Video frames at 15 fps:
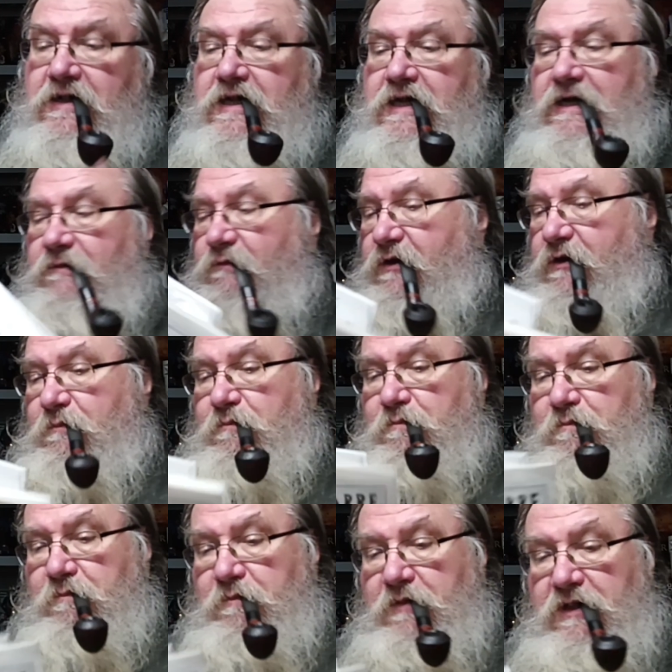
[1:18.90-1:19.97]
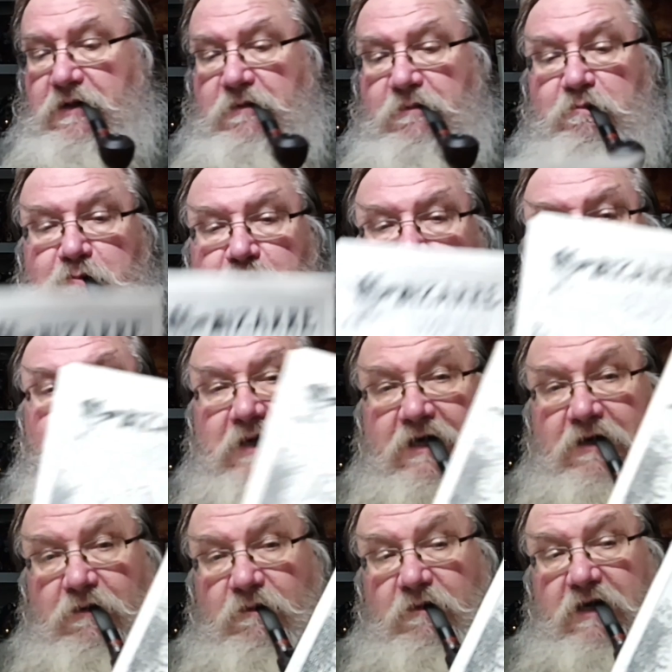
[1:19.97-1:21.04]
I've done my
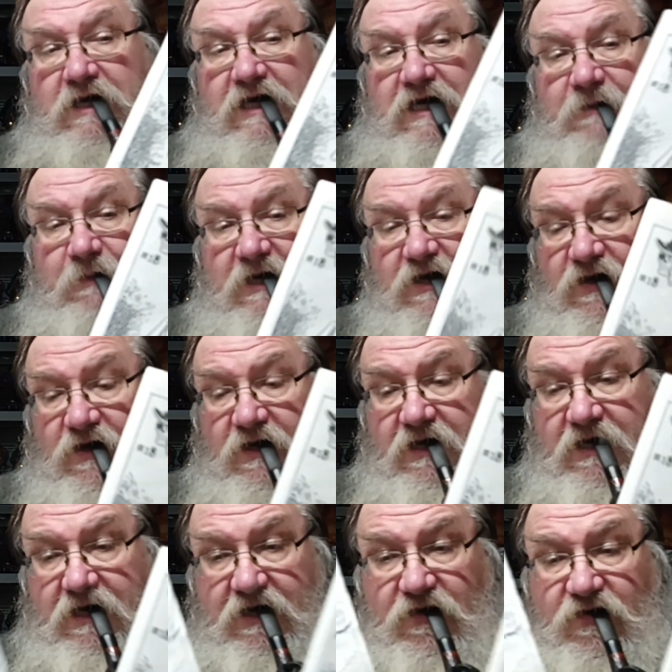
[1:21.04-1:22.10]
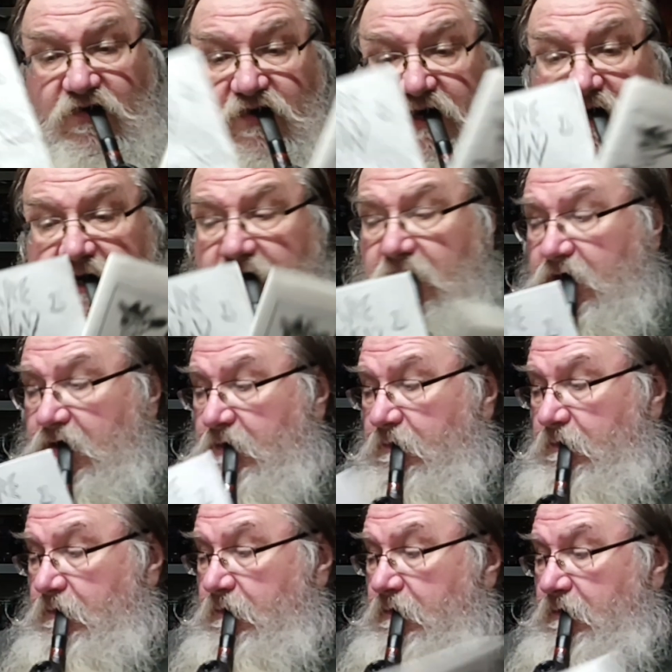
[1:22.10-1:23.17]
own comics and zines,
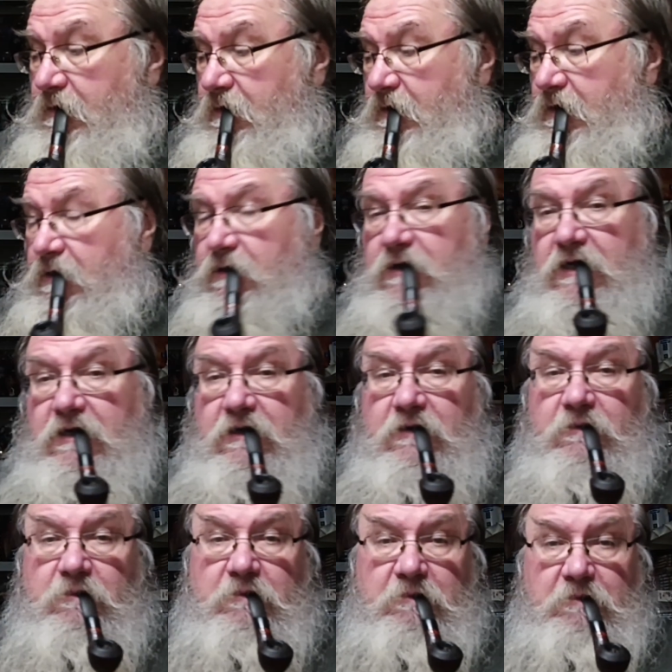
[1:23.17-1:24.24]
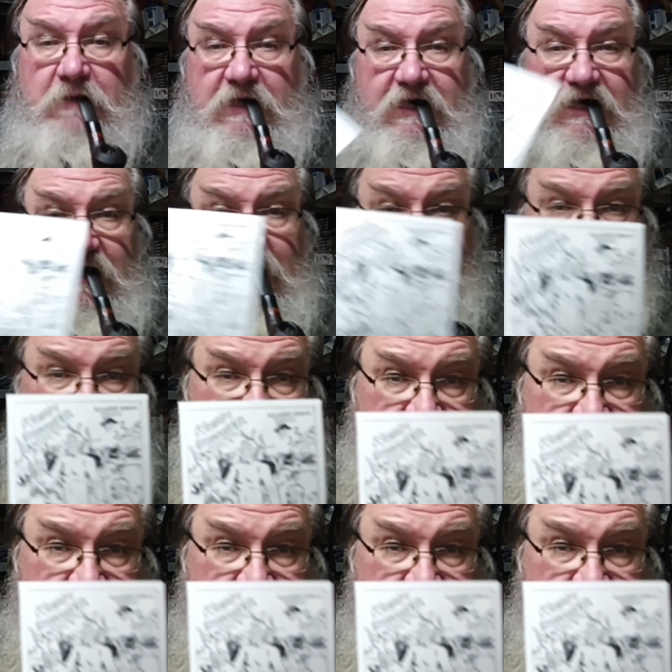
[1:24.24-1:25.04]
including mini comics,